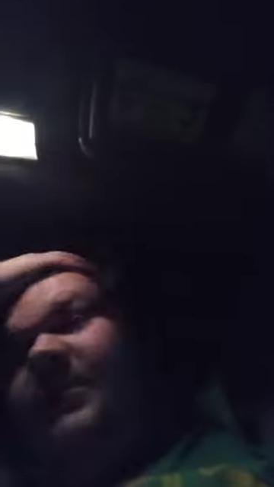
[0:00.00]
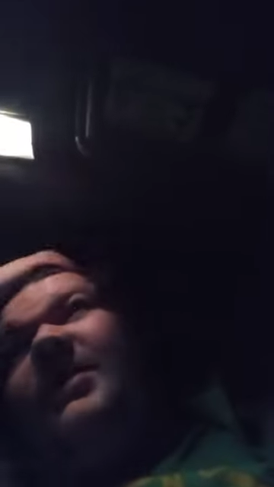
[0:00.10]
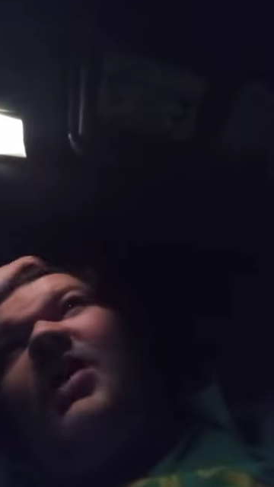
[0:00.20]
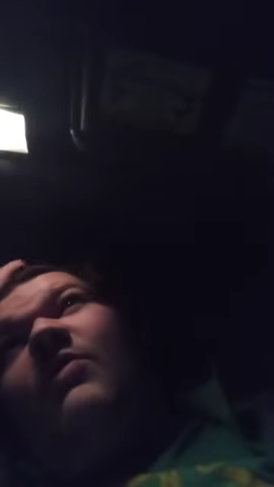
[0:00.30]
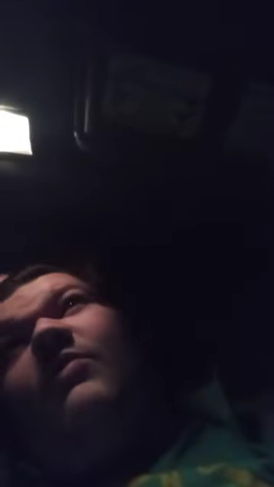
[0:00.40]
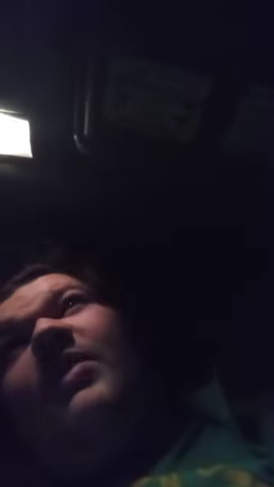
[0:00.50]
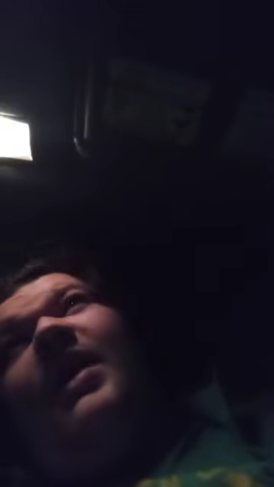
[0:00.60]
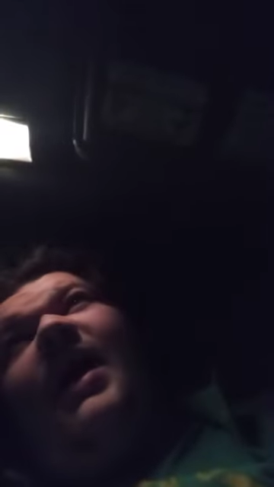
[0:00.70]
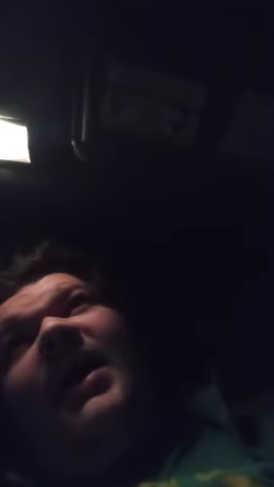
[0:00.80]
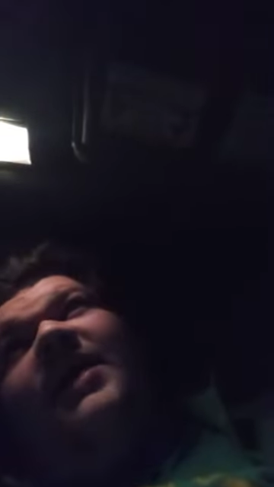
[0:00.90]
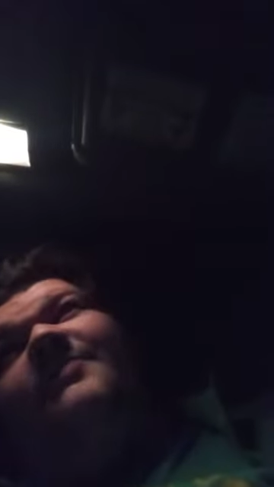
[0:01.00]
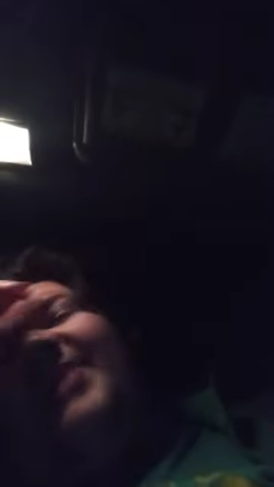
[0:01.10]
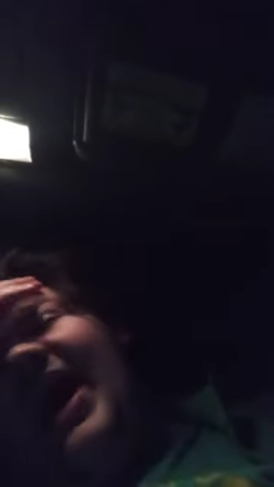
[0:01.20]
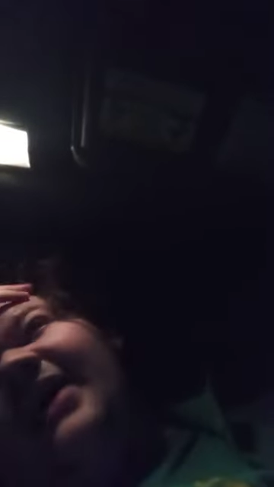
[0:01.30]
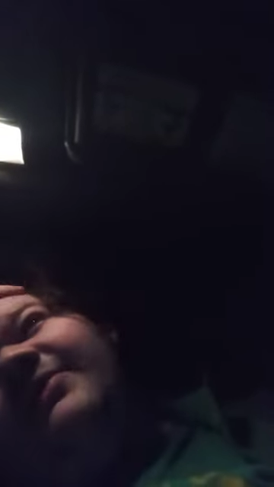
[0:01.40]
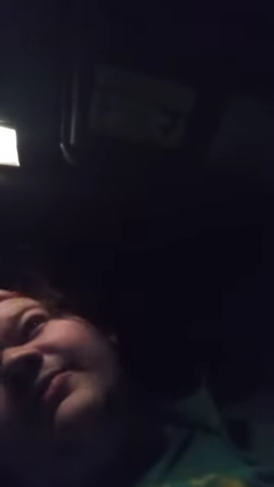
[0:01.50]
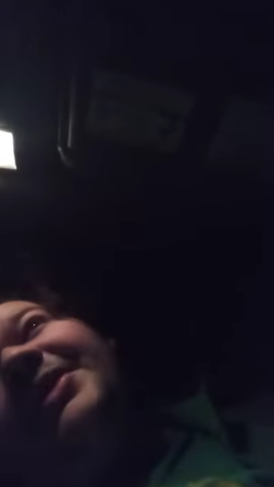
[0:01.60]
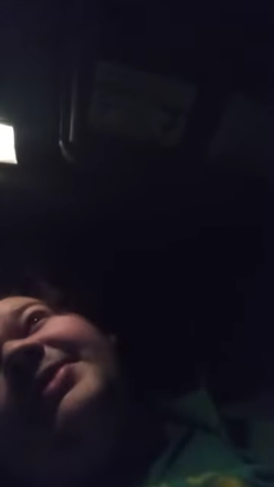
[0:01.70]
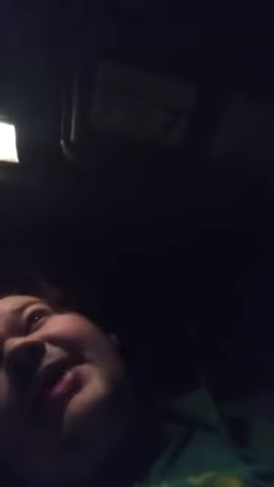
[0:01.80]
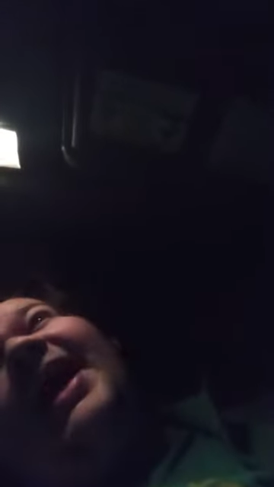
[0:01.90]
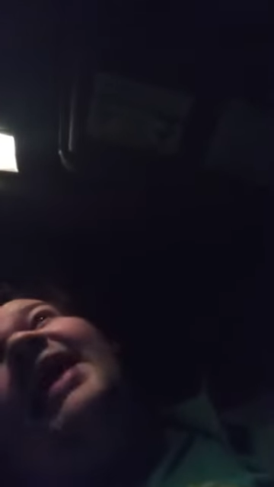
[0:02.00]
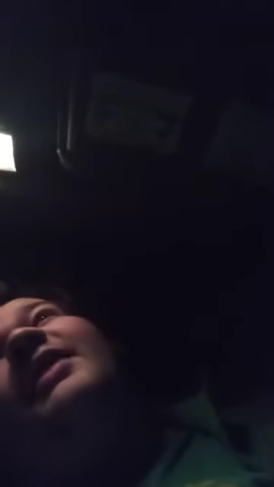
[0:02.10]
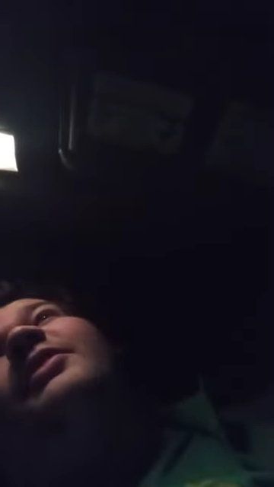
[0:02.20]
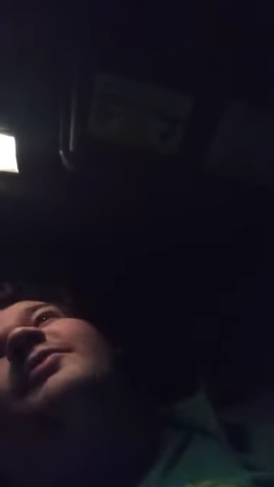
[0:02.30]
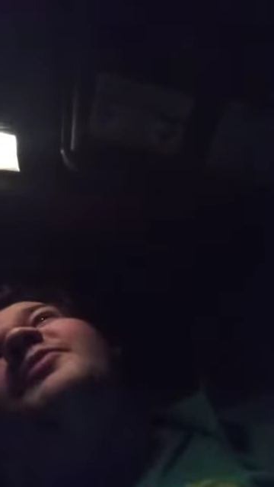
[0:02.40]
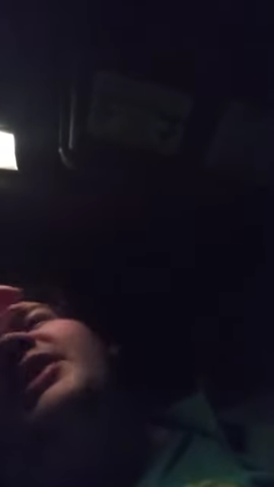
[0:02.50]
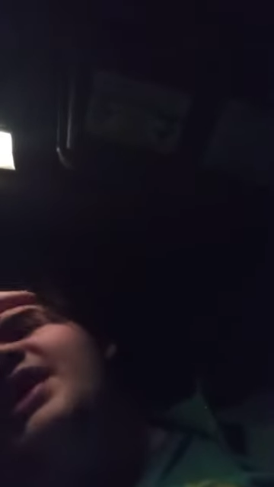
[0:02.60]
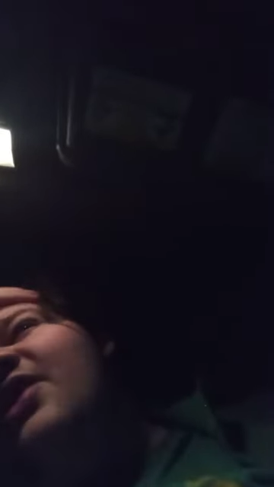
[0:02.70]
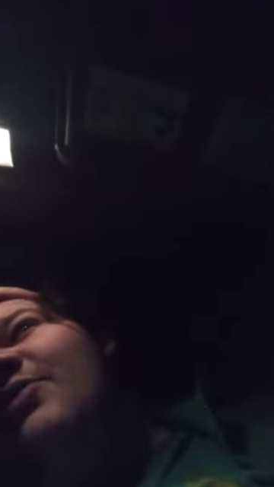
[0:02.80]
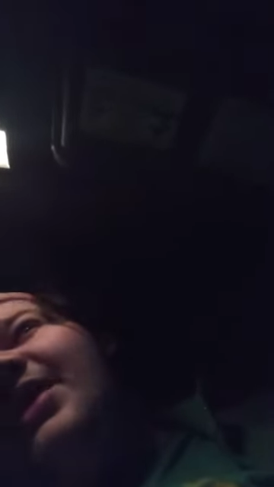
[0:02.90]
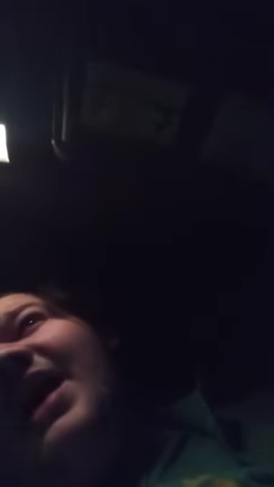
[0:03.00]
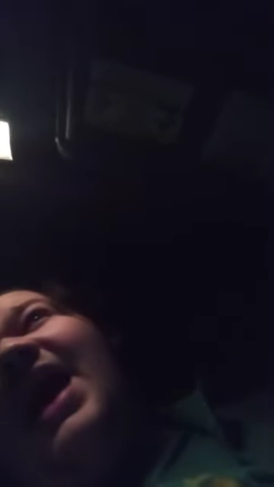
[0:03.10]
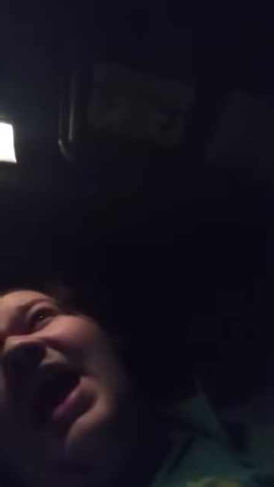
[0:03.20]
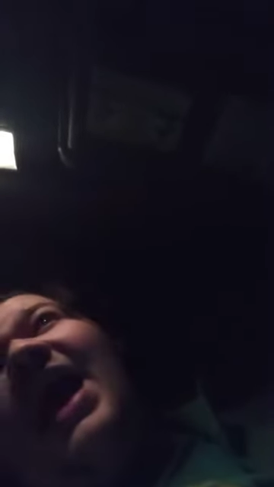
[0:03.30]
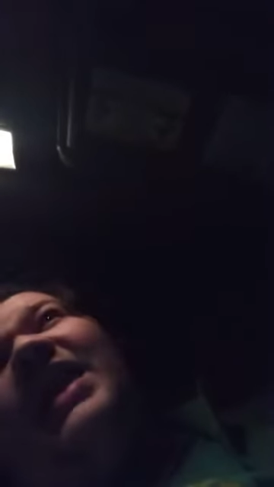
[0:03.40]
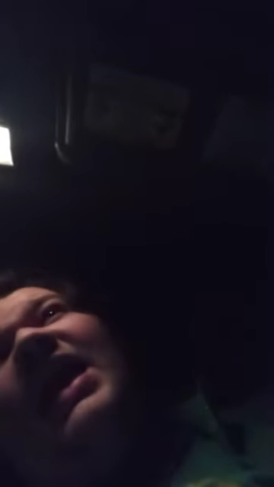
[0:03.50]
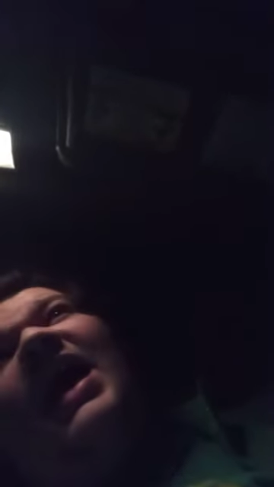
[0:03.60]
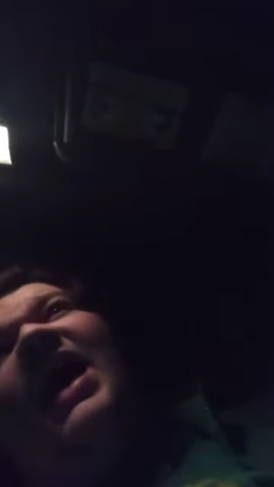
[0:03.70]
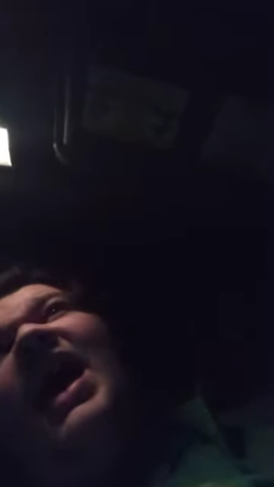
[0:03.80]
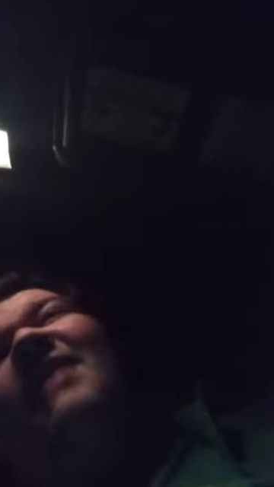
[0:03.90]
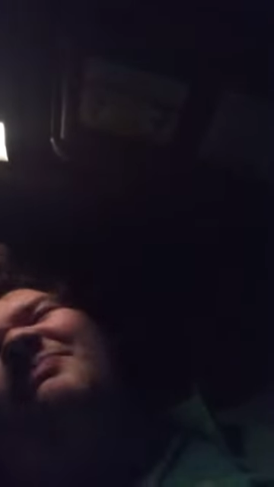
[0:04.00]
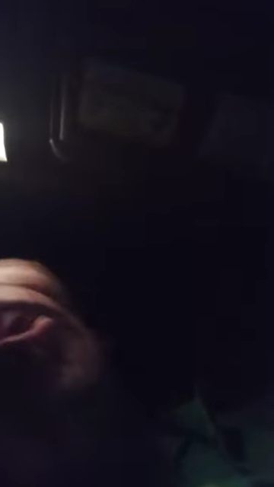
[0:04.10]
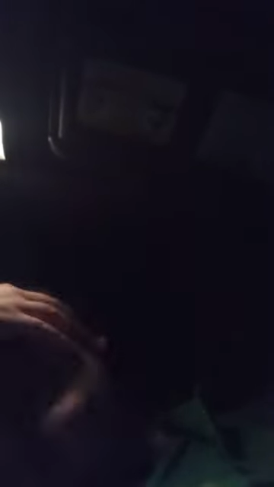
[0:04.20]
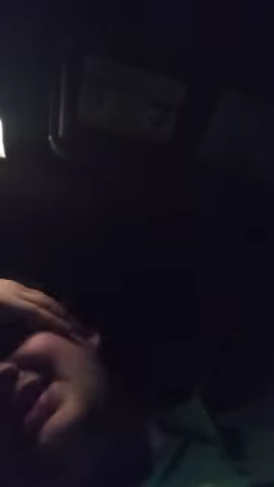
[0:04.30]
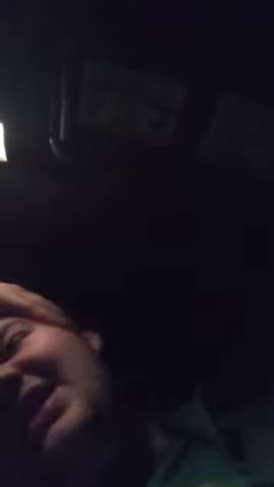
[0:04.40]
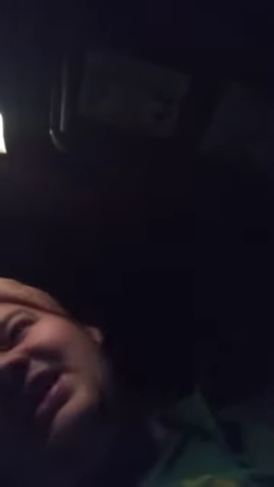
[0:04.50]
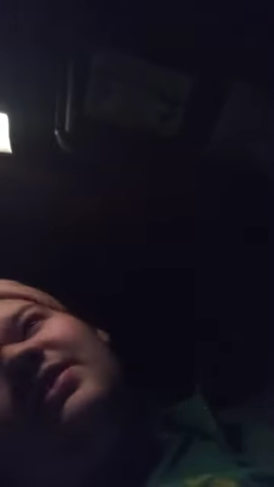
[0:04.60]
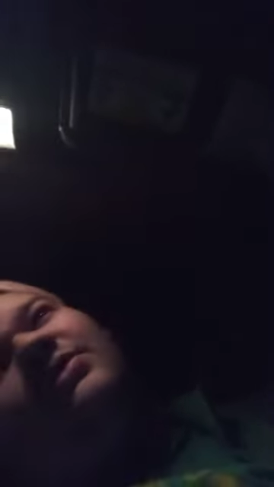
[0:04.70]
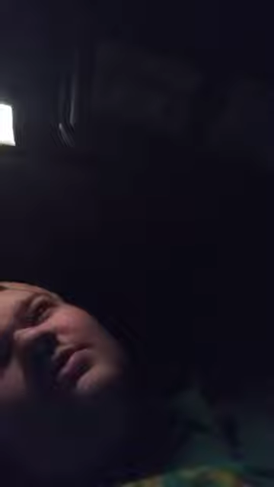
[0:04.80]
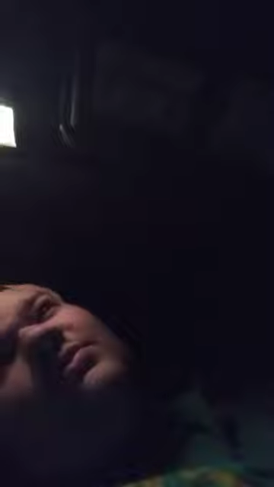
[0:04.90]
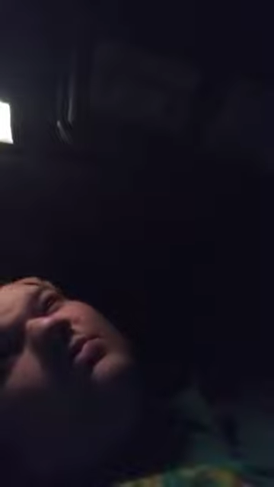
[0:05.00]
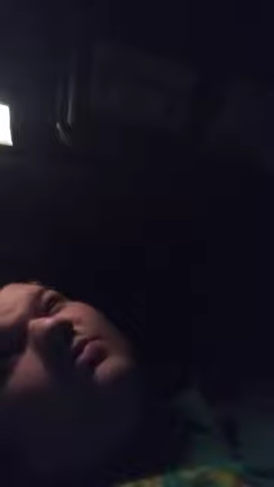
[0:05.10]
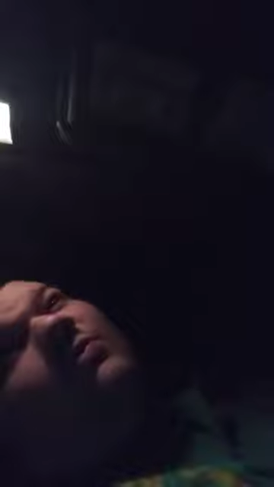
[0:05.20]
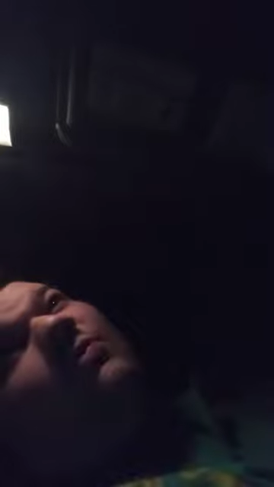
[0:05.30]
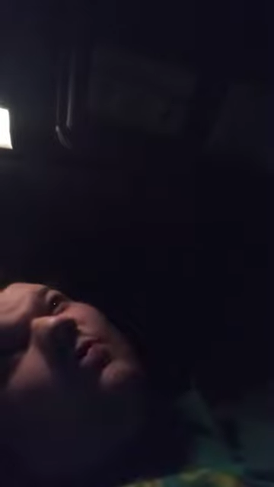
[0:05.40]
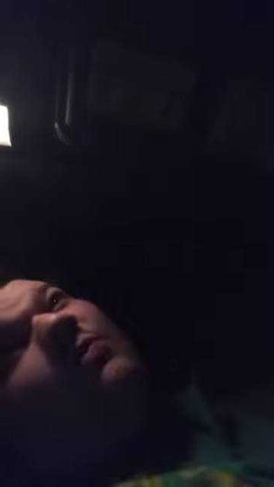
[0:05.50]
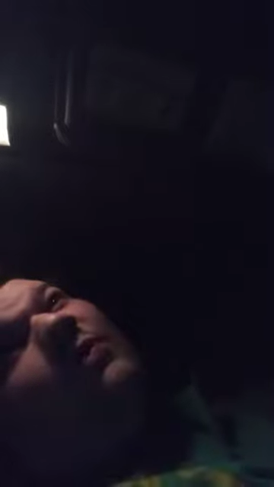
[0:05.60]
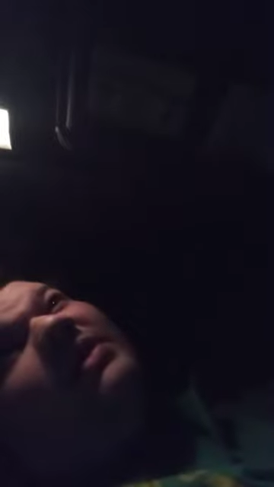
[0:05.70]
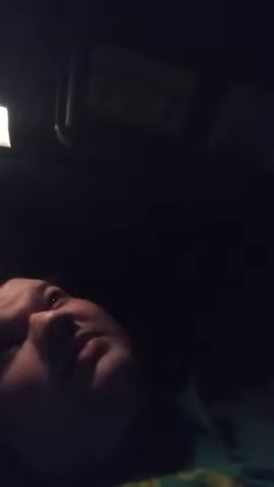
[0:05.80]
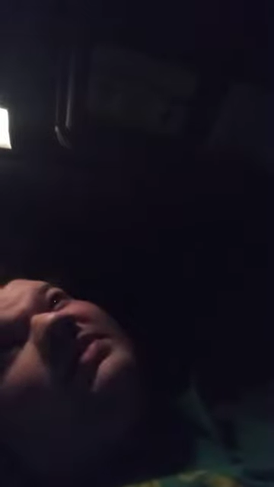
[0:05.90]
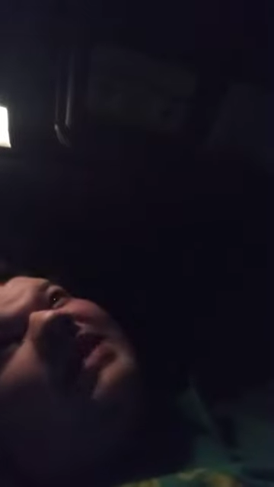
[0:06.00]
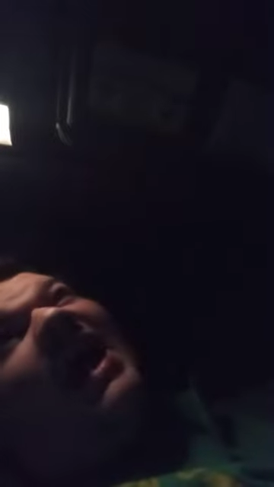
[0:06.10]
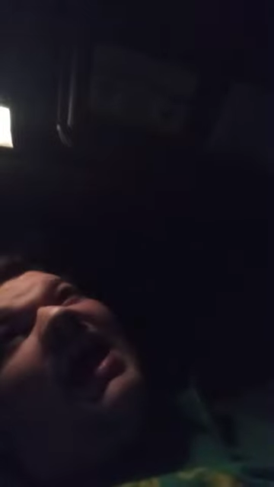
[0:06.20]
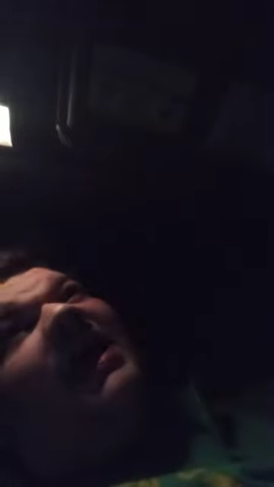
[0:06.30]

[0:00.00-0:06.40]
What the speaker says: [unreadable: no face in view]